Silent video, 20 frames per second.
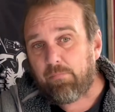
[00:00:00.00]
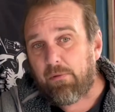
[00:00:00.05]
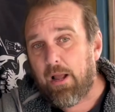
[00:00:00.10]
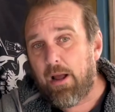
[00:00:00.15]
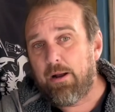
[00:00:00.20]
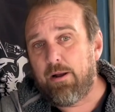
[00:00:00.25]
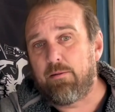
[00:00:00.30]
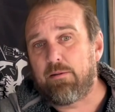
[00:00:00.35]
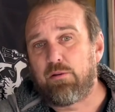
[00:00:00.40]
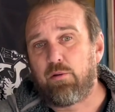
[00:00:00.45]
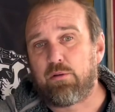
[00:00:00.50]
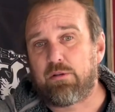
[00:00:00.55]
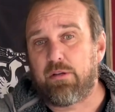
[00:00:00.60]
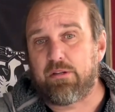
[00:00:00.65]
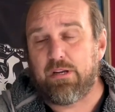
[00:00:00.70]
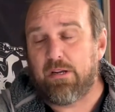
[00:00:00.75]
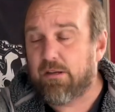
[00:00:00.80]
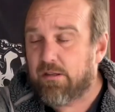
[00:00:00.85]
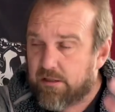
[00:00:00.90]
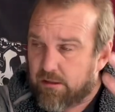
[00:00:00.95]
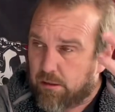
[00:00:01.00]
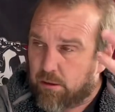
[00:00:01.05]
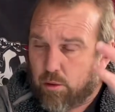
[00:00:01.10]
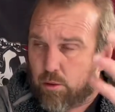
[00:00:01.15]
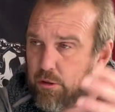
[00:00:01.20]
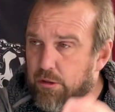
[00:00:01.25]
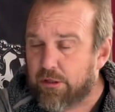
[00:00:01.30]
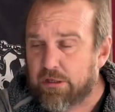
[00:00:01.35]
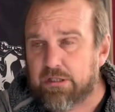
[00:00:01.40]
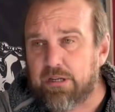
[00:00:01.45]
And it was launched at,
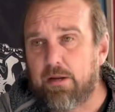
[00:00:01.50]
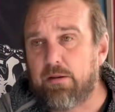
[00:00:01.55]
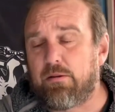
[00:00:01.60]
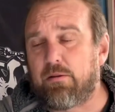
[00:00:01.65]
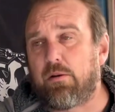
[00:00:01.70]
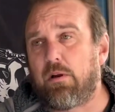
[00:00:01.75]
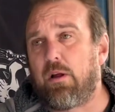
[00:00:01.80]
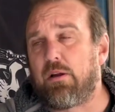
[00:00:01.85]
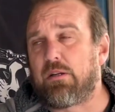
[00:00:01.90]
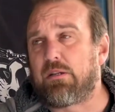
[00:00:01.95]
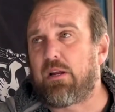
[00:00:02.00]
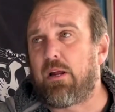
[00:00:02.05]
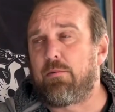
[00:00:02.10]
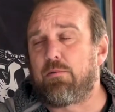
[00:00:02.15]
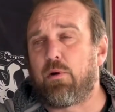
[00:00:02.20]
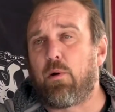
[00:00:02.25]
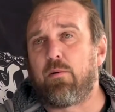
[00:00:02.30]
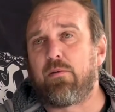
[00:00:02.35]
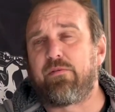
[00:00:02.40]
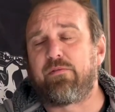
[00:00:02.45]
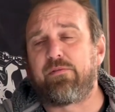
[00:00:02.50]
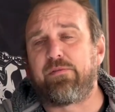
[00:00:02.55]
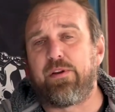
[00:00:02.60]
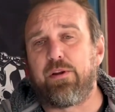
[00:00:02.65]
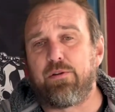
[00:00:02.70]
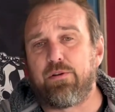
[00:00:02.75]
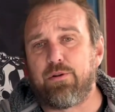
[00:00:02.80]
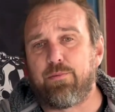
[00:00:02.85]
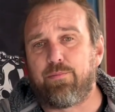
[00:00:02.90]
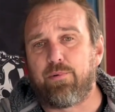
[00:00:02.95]
launched at the same, uh, same time as
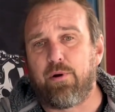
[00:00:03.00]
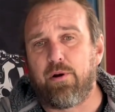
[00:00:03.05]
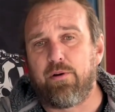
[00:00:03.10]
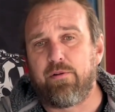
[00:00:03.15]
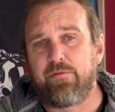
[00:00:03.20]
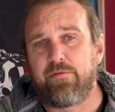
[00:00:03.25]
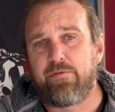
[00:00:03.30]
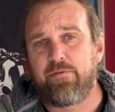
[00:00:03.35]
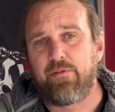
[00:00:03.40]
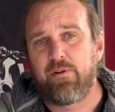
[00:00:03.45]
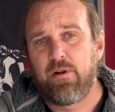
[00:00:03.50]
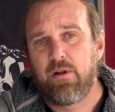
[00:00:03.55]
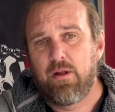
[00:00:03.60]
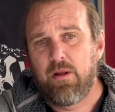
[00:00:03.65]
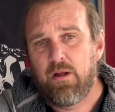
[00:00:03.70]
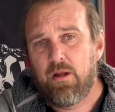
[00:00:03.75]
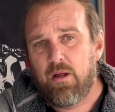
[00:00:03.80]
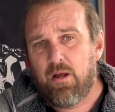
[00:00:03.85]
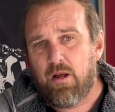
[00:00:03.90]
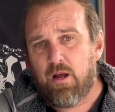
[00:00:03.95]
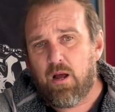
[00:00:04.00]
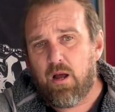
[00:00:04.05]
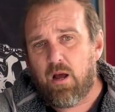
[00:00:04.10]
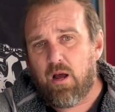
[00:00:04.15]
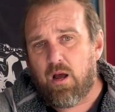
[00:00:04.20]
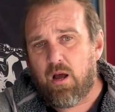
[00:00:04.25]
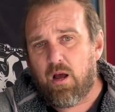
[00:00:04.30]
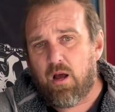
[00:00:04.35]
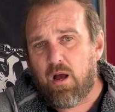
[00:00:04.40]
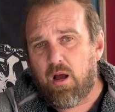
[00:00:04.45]
Future Proof.
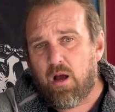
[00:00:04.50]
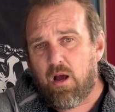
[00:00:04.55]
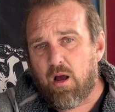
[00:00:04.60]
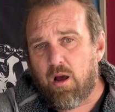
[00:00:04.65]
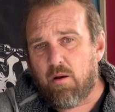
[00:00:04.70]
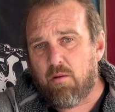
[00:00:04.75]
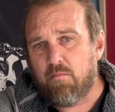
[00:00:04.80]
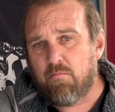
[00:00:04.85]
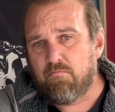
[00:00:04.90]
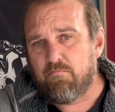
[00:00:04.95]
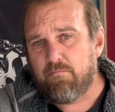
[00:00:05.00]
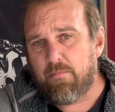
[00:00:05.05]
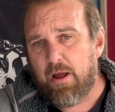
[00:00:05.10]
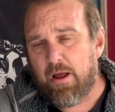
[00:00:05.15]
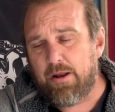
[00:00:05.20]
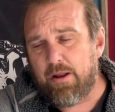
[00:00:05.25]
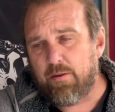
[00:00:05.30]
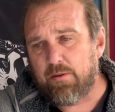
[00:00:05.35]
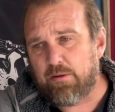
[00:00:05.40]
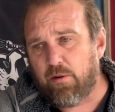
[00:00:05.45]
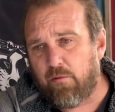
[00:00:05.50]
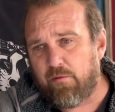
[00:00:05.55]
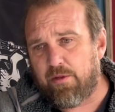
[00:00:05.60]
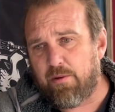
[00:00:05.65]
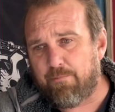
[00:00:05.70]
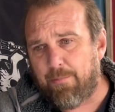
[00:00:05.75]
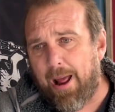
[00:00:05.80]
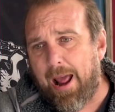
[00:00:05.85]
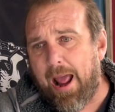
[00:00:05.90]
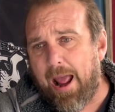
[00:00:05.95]
Um, and it was off
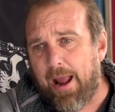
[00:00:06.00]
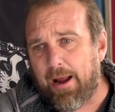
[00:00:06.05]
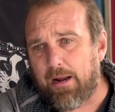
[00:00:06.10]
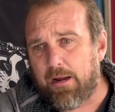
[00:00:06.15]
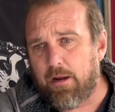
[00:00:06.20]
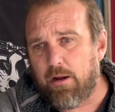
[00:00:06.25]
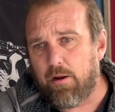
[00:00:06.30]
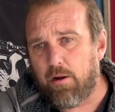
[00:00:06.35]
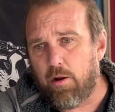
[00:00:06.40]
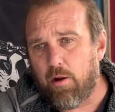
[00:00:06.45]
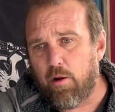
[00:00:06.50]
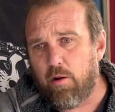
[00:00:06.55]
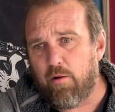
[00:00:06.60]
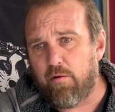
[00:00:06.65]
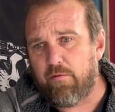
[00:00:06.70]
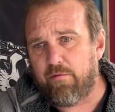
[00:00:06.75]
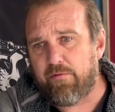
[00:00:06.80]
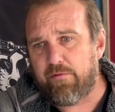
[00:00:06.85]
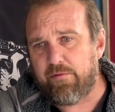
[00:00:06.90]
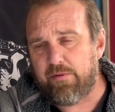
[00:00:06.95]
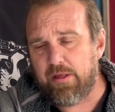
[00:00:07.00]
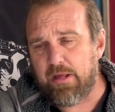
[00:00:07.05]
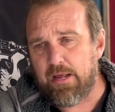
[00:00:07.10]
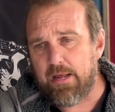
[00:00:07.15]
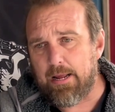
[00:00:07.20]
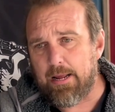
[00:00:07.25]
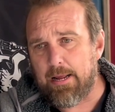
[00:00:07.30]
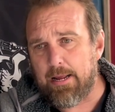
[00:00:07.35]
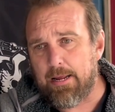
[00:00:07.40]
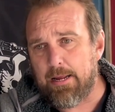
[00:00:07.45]
the back of
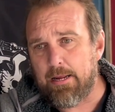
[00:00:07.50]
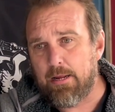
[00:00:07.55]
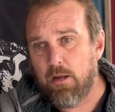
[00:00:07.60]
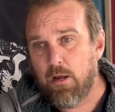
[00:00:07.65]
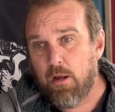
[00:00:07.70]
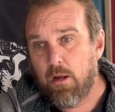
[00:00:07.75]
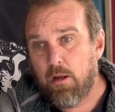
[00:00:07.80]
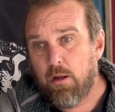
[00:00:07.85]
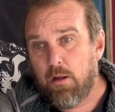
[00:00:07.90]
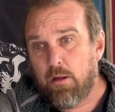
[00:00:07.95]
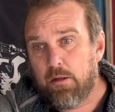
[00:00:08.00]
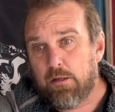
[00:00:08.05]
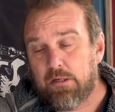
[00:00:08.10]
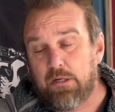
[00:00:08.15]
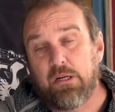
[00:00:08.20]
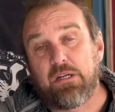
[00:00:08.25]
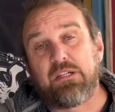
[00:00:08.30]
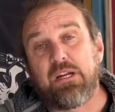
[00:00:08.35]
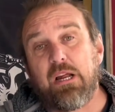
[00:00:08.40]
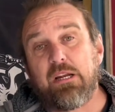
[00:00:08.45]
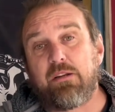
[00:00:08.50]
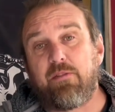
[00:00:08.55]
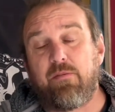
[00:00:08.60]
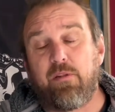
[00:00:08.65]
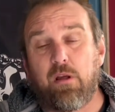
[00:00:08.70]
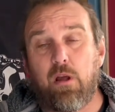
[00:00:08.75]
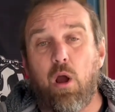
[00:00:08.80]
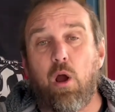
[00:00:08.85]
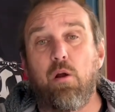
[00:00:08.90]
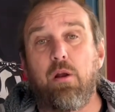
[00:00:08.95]
the success of the
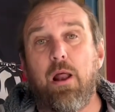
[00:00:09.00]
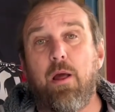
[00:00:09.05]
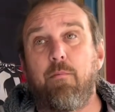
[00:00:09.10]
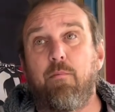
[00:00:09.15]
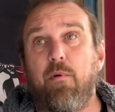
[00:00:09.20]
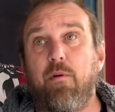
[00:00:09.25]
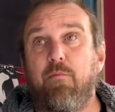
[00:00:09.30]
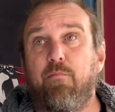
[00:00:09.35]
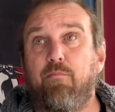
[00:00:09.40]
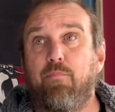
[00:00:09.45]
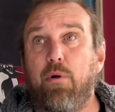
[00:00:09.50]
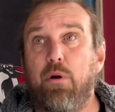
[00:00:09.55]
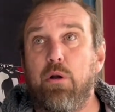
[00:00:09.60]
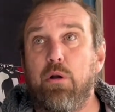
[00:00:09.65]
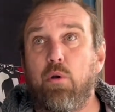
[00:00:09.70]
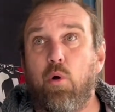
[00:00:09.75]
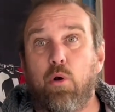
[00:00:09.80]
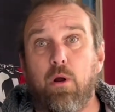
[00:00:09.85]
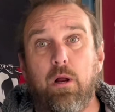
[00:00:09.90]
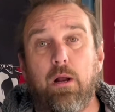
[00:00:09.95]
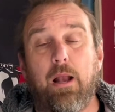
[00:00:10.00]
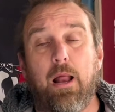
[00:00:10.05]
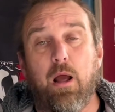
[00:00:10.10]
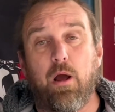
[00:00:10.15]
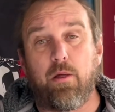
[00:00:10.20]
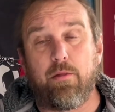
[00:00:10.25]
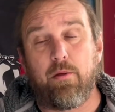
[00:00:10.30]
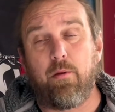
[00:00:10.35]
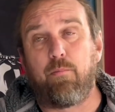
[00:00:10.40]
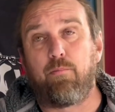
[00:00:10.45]
collab with Brewdog and
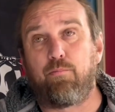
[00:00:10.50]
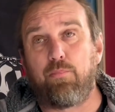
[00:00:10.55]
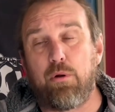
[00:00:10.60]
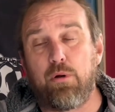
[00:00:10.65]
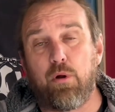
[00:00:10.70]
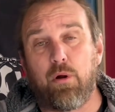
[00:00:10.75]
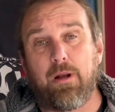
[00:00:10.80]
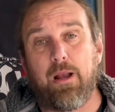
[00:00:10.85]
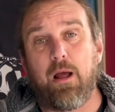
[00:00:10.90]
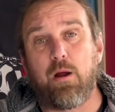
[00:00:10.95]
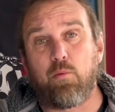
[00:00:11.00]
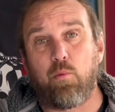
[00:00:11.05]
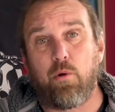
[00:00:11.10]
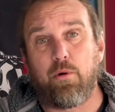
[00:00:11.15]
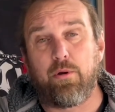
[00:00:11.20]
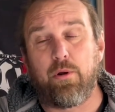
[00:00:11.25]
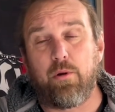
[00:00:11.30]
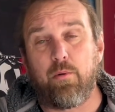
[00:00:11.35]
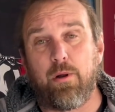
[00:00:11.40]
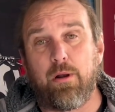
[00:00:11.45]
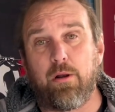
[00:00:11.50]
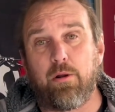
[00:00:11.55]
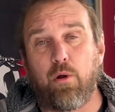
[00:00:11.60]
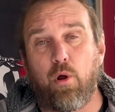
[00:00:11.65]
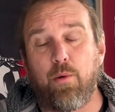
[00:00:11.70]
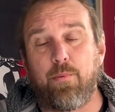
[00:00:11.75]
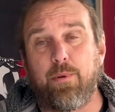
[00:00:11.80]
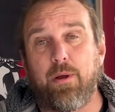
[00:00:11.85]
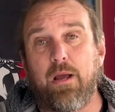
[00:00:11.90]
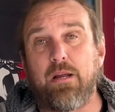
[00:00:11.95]
Cloud, the Brewdog Cloudwater New England
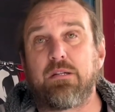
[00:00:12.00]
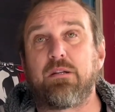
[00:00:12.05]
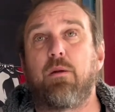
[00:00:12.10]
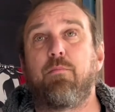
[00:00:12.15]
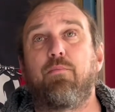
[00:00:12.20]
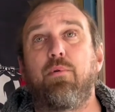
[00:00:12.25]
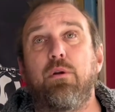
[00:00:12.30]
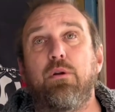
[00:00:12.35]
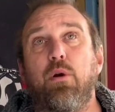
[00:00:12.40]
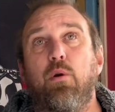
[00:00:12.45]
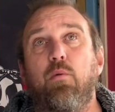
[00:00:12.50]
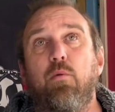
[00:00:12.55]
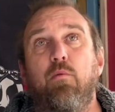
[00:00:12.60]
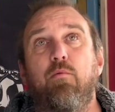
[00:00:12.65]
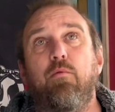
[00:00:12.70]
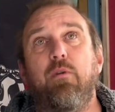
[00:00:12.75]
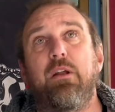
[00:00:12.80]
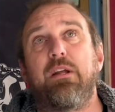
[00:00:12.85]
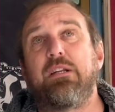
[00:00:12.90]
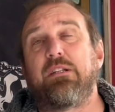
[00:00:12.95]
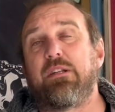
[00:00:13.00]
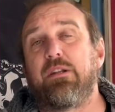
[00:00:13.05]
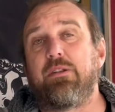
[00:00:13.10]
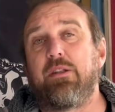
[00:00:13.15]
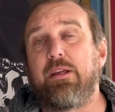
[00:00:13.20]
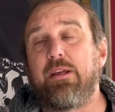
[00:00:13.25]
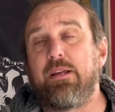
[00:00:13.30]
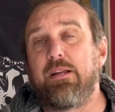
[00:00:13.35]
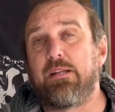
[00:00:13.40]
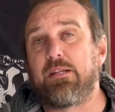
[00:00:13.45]
I P A. So Brewdog were releasing
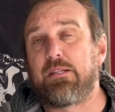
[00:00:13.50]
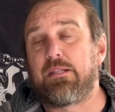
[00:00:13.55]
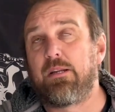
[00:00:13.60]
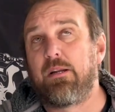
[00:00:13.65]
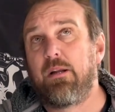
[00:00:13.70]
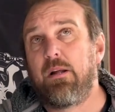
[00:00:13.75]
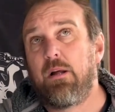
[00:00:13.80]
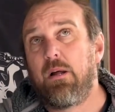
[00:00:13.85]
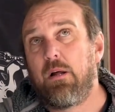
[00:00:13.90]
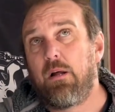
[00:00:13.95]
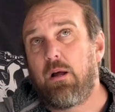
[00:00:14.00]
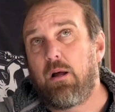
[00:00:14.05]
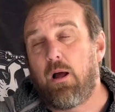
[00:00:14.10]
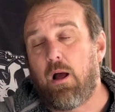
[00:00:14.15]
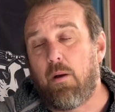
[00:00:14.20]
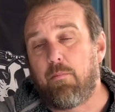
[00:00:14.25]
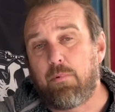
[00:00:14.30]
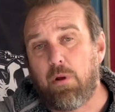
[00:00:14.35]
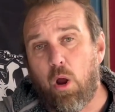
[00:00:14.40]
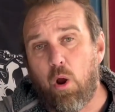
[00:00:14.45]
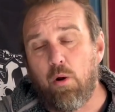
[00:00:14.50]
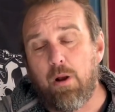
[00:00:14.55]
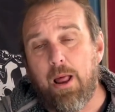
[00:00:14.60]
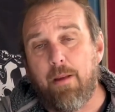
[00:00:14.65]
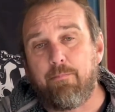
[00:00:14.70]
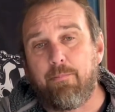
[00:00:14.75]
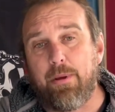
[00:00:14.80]
these um, collab